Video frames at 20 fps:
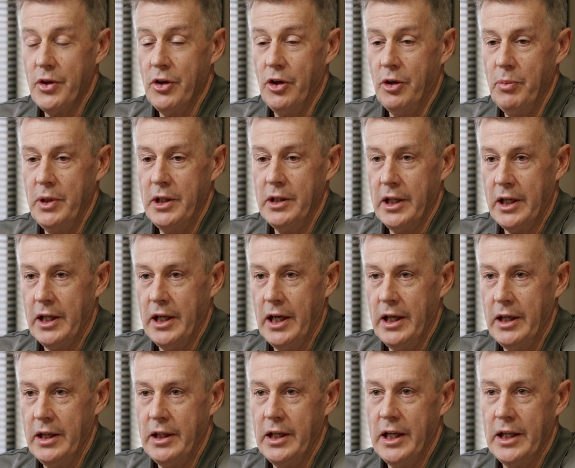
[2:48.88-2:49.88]
Tom
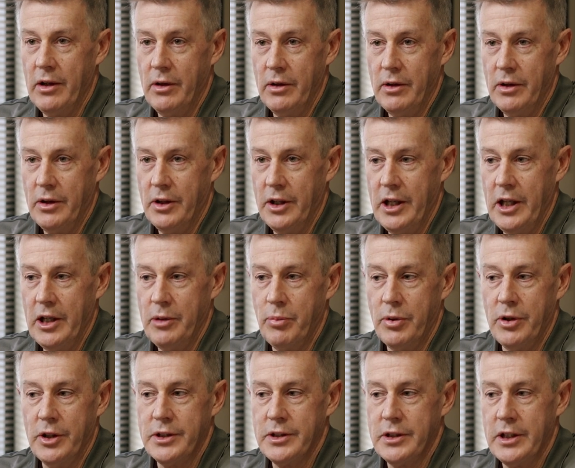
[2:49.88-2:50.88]
indicated that I had
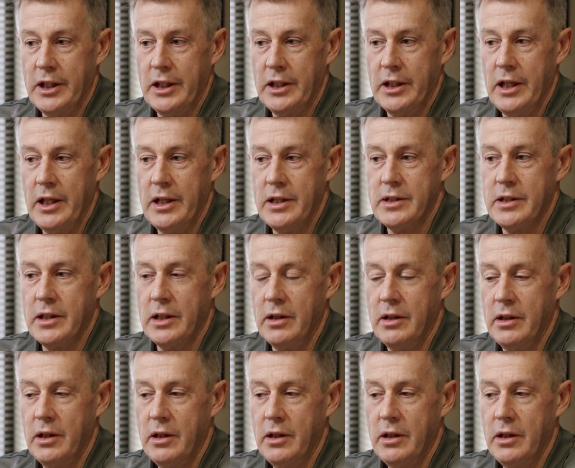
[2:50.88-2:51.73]
prostate cancer.